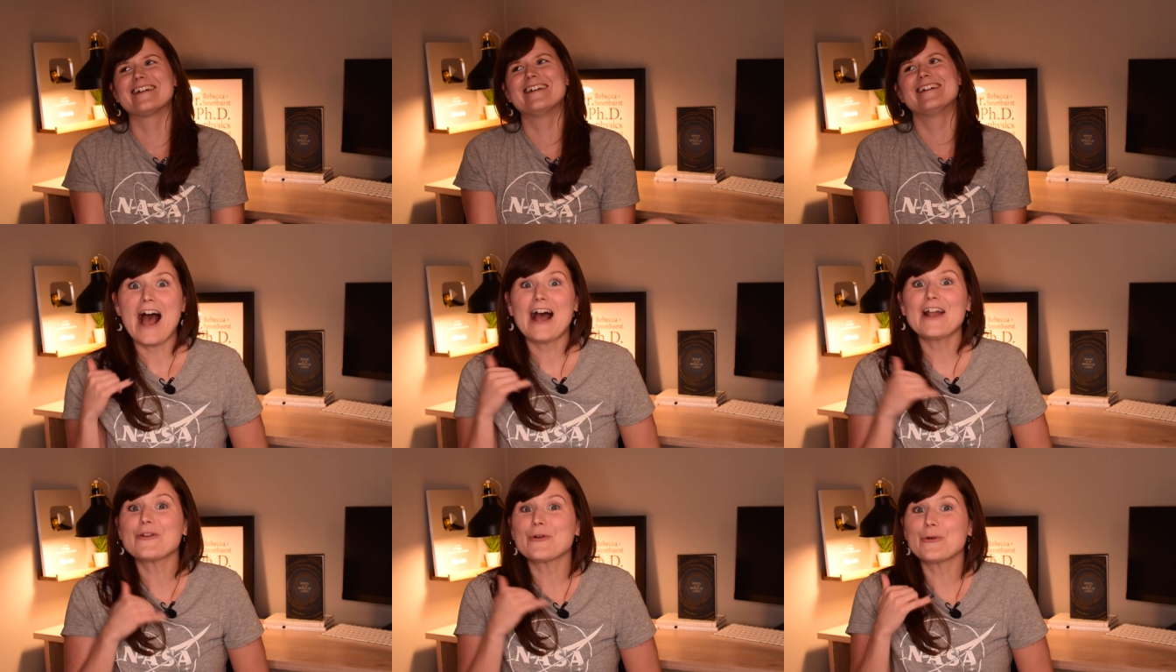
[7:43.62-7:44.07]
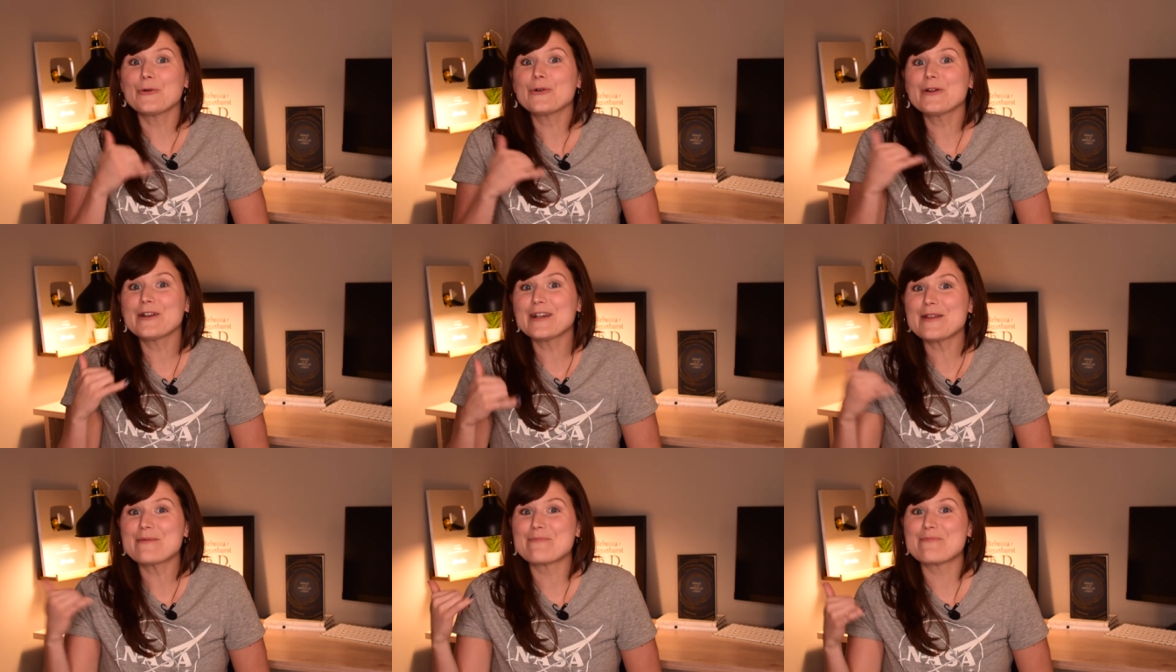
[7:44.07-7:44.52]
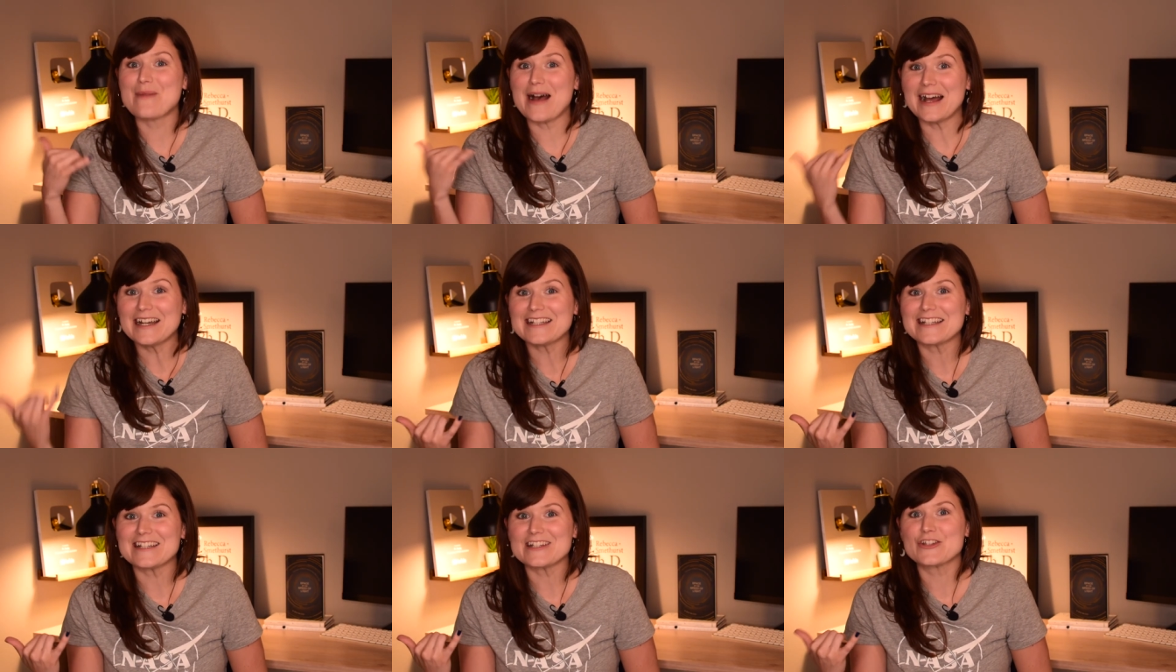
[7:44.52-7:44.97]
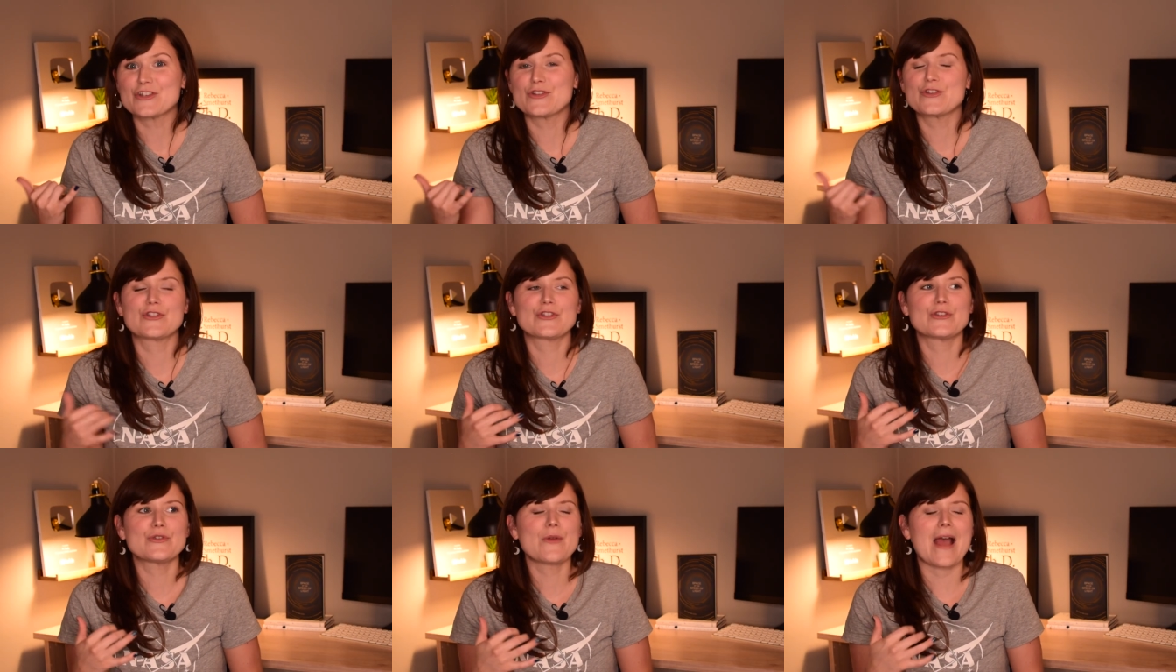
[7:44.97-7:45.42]
Had already
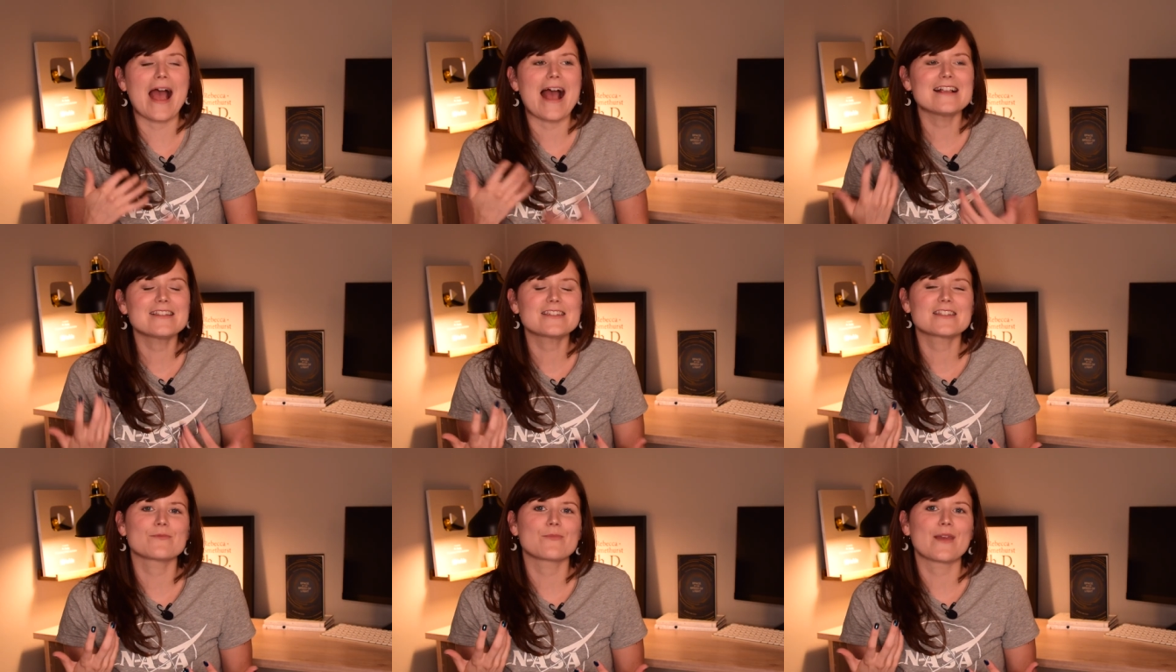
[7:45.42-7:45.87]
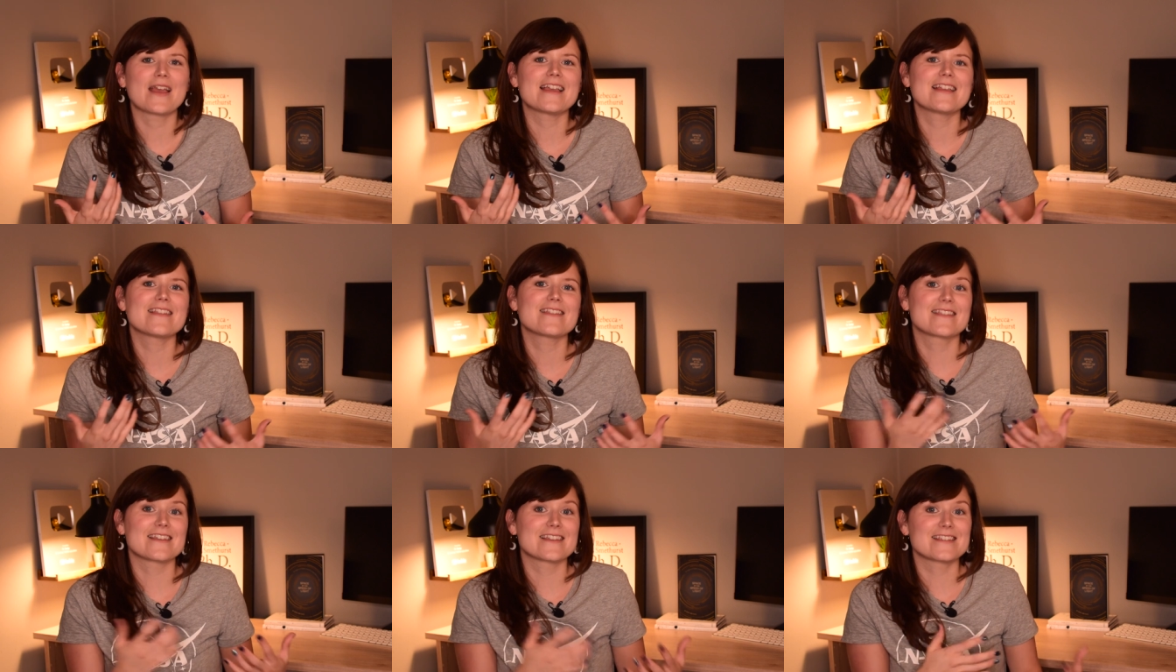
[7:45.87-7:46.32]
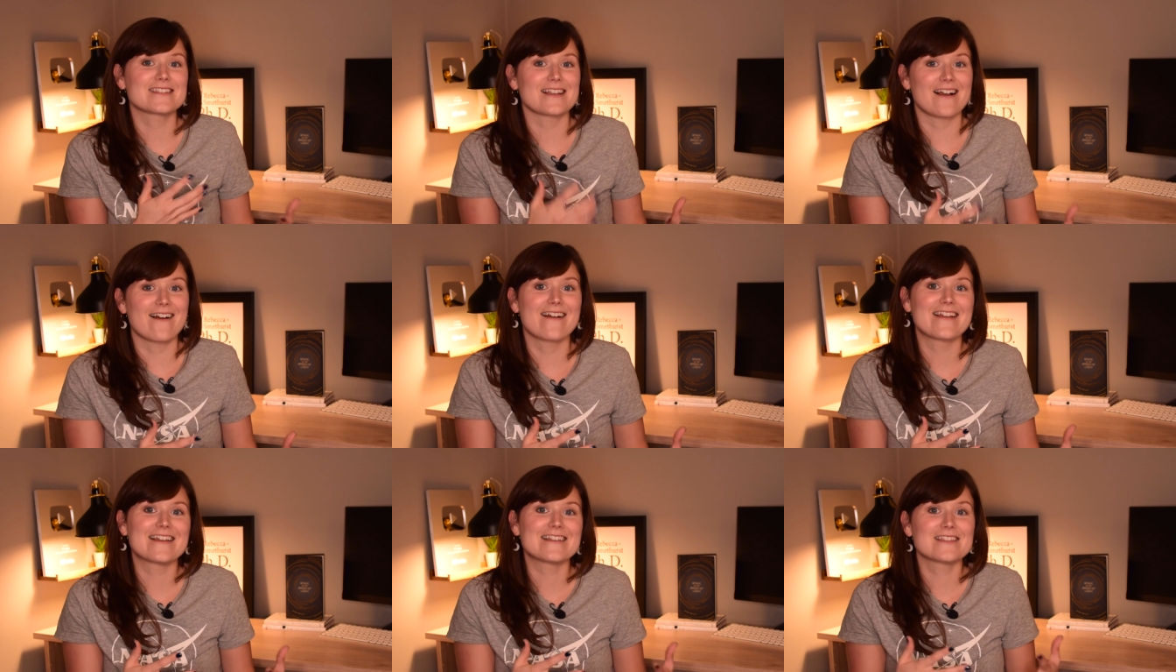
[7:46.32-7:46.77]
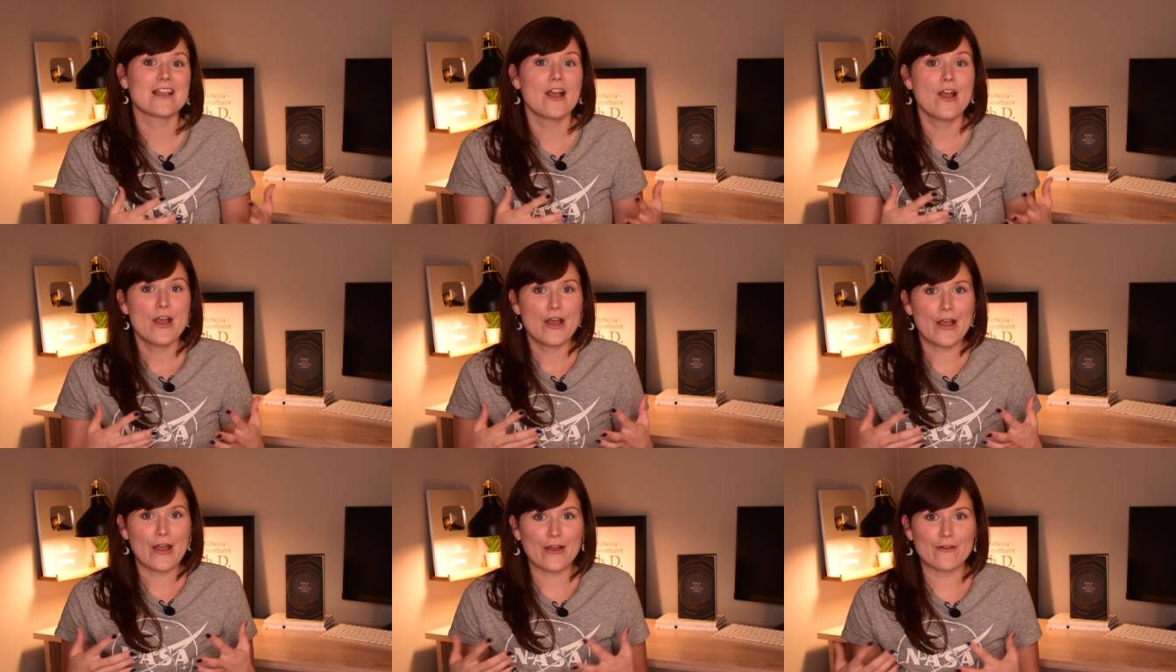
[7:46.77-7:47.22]
managed to estimate the size
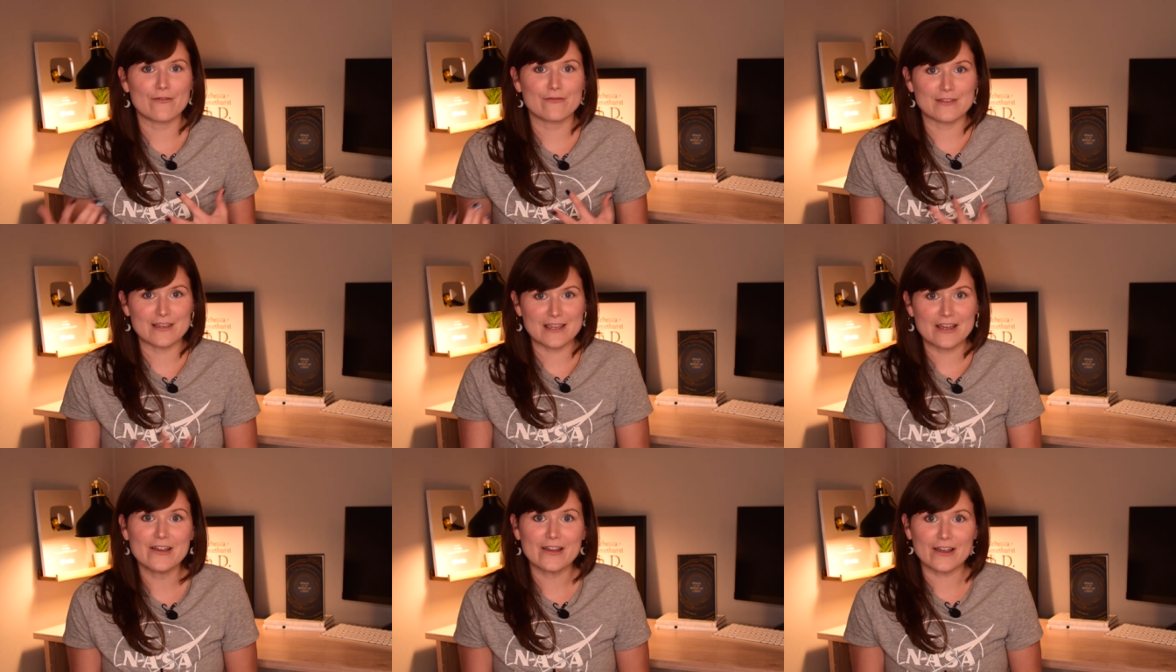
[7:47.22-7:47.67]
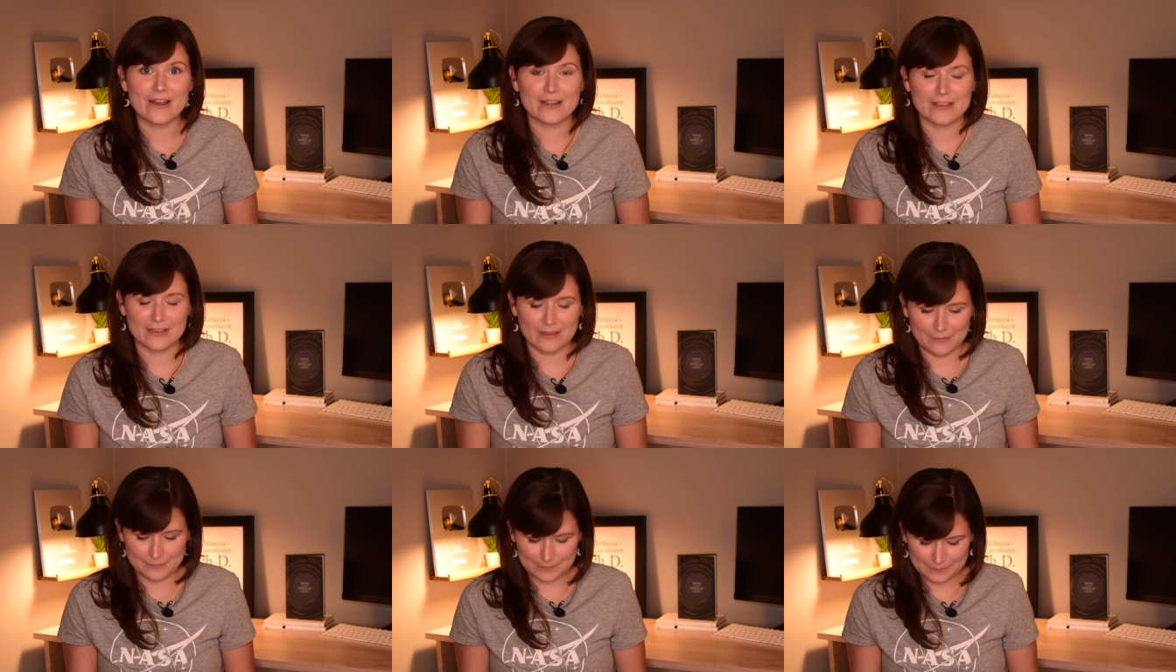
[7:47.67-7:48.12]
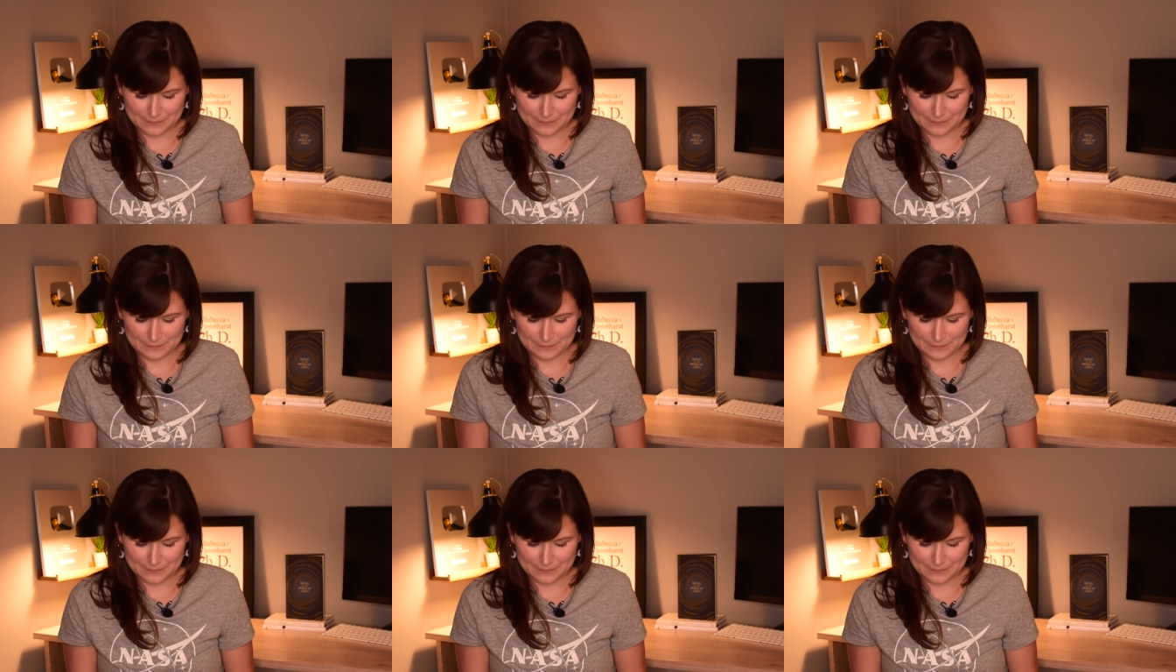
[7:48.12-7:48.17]
of the Earth.